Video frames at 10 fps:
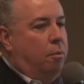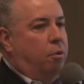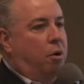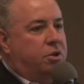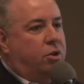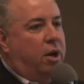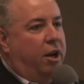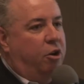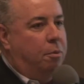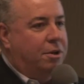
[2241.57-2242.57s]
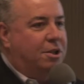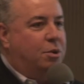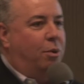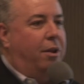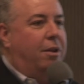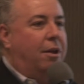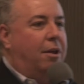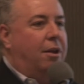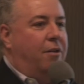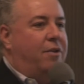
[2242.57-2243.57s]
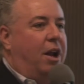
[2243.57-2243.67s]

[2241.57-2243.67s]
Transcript: approach to try to do business with, if I